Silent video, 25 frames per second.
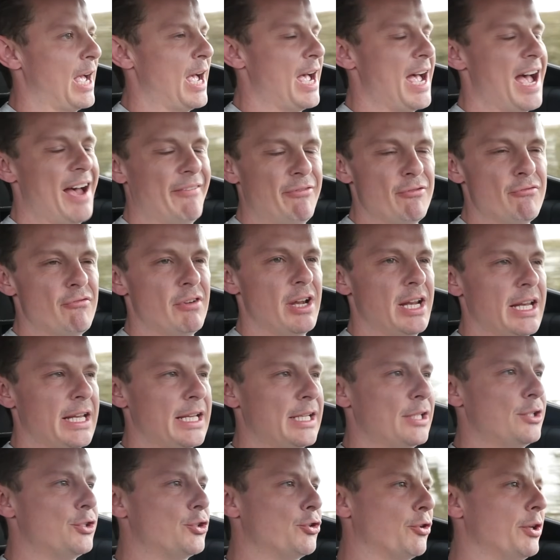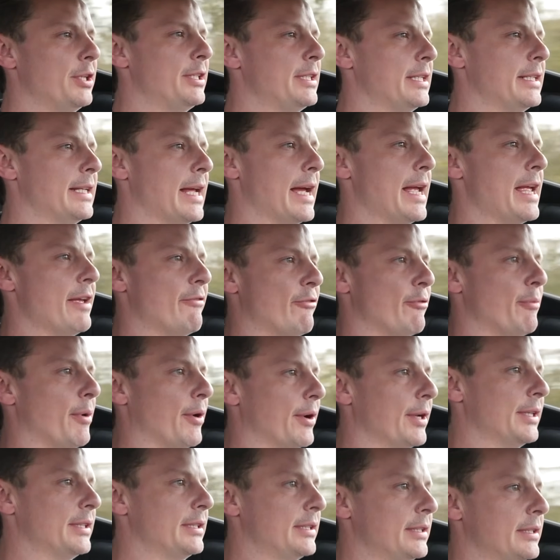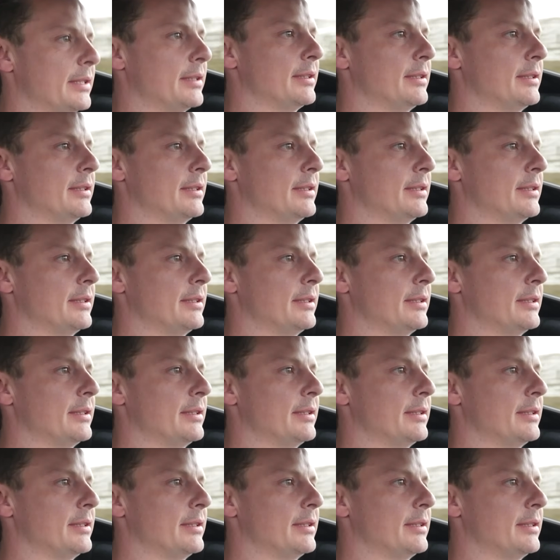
haven't really enjoyed today, if I'm honest,